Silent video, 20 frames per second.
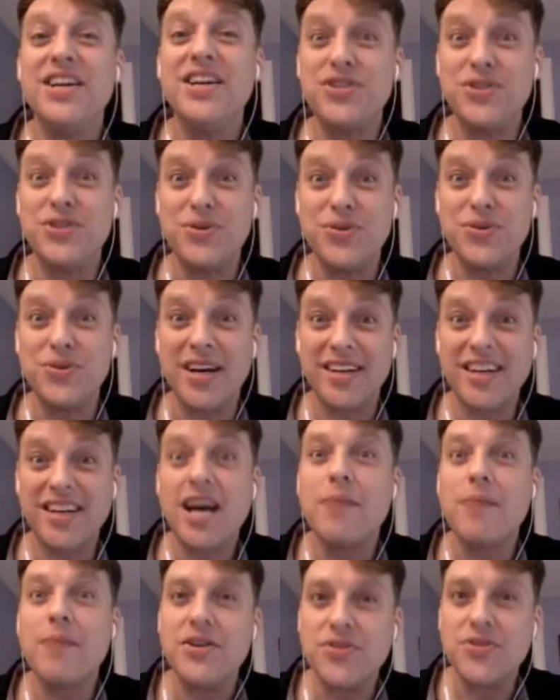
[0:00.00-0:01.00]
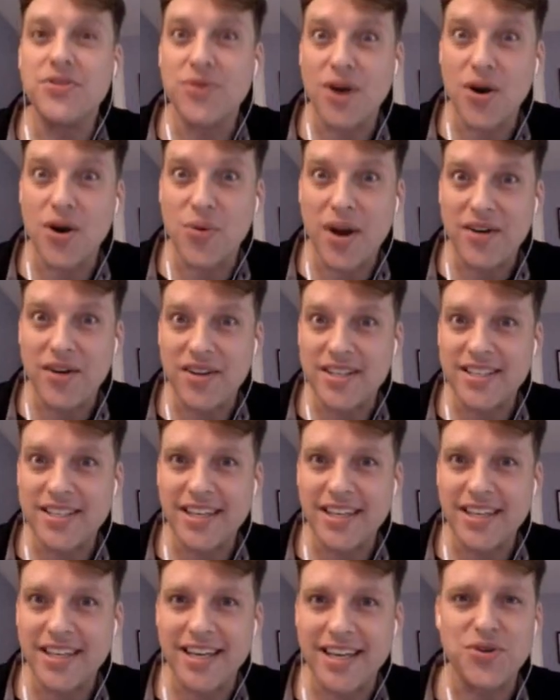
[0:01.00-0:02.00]
to uh, come into our awareness and
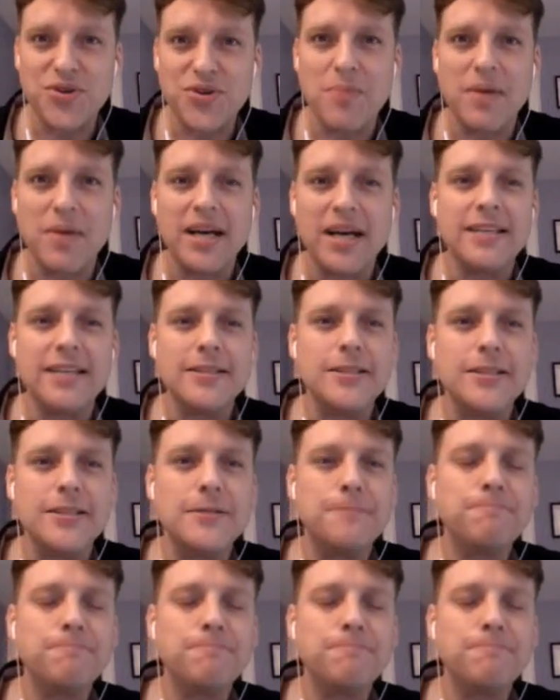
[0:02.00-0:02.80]
get into our minds.